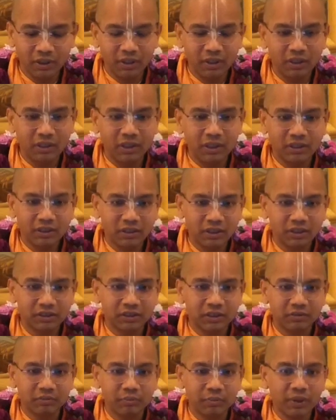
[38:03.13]
the
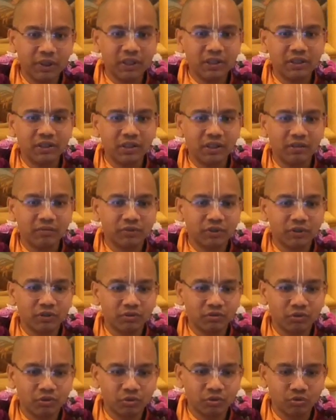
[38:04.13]
instruction, preach the
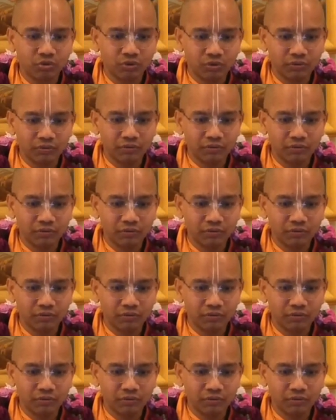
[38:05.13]
absolute truth.